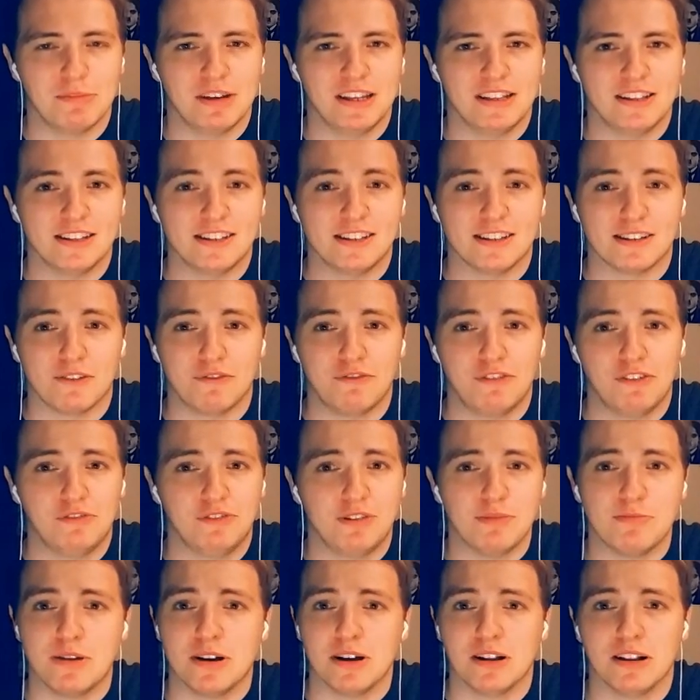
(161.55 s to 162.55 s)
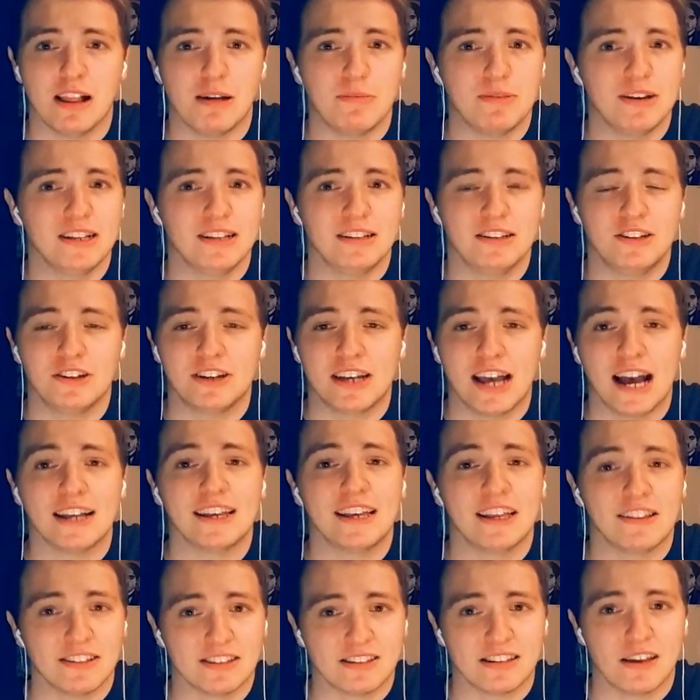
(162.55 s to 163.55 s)
I mean, this is a 50ml. I mean, you
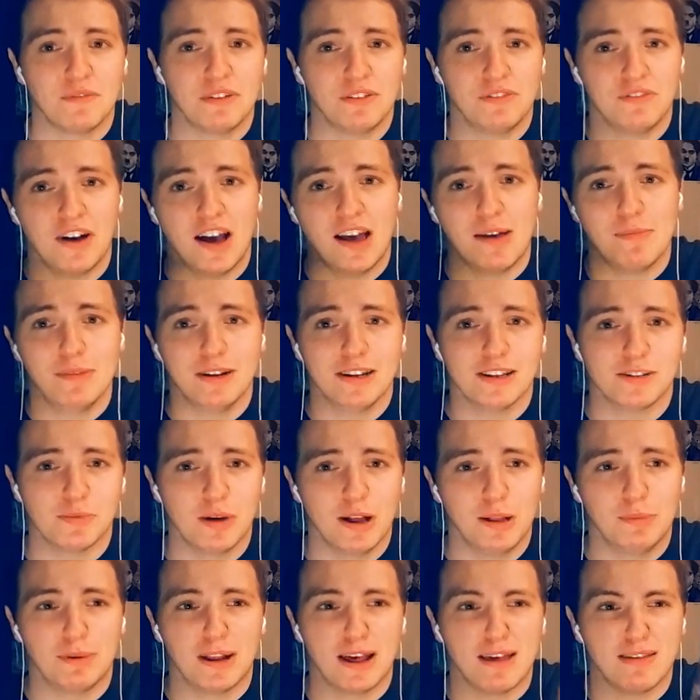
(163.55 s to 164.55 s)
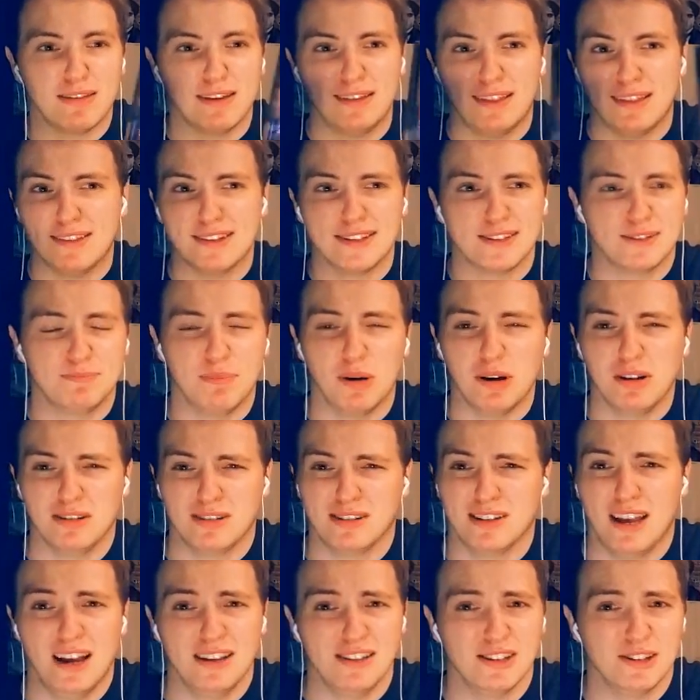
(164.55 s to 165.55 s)
can get the 75ml as well, but I think that this
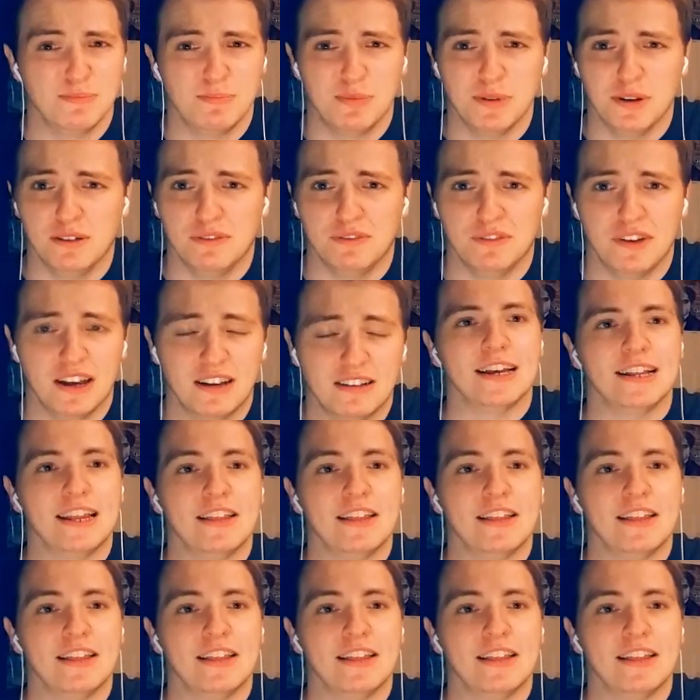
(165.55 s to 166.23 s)
bottle size is perfect.